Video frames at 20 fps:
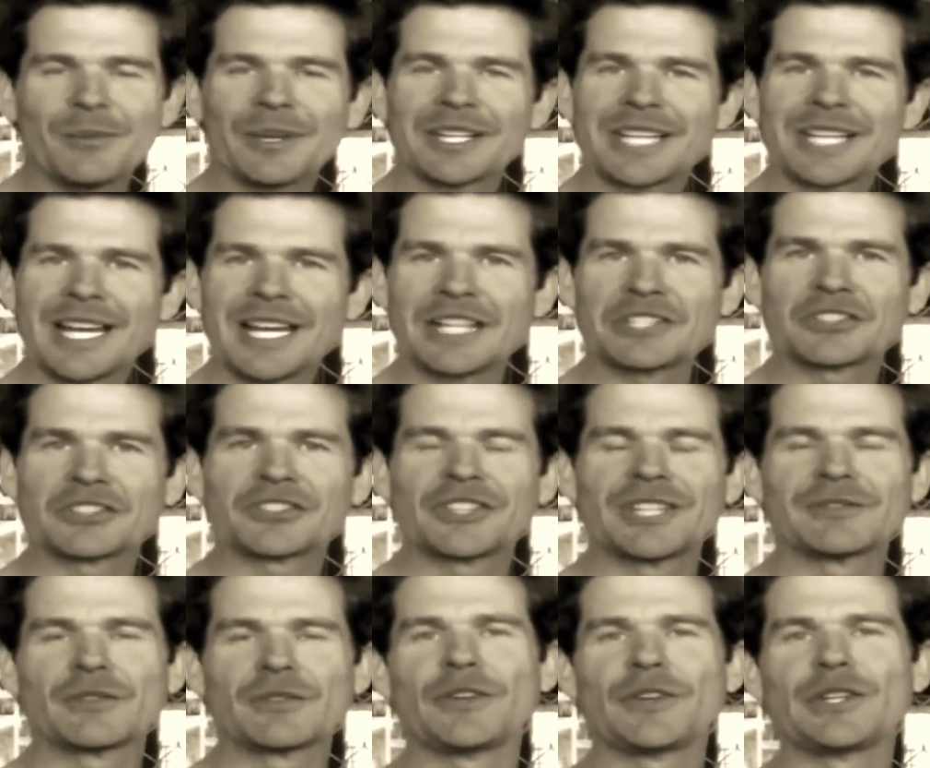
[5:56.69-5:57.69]
but again, just
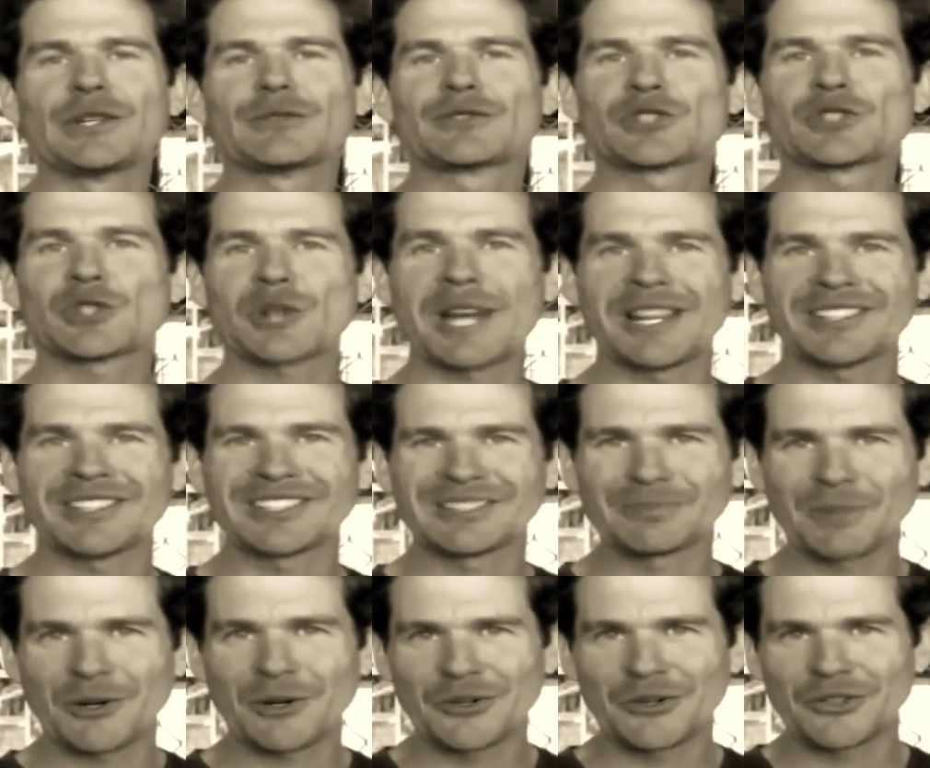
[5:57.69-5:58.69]
another video of
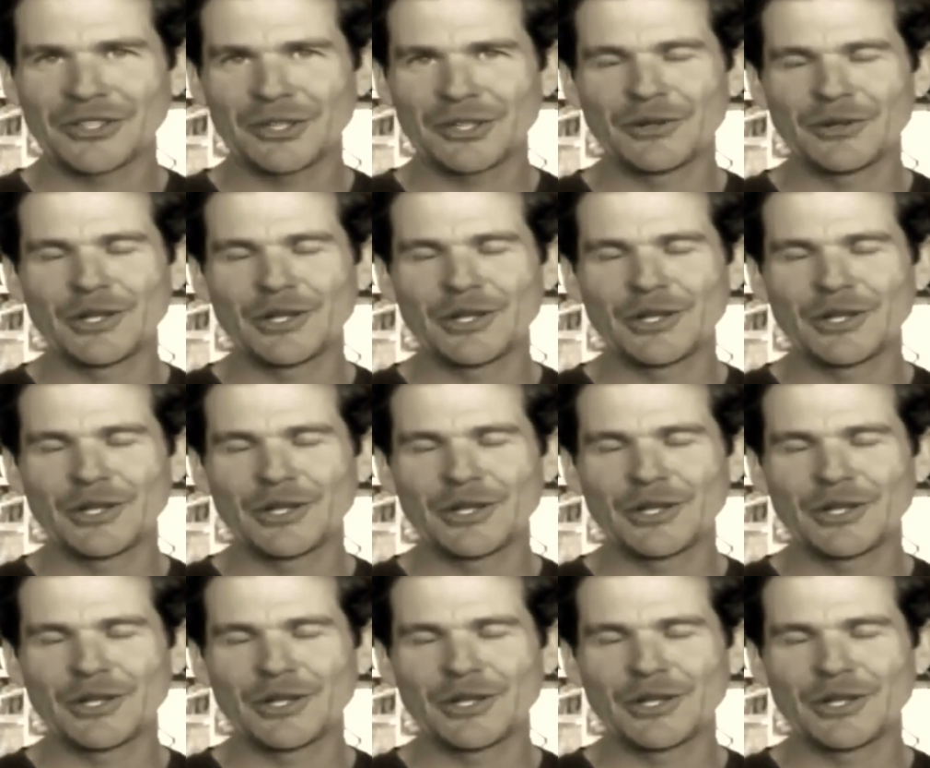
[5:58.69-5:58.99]
transparency,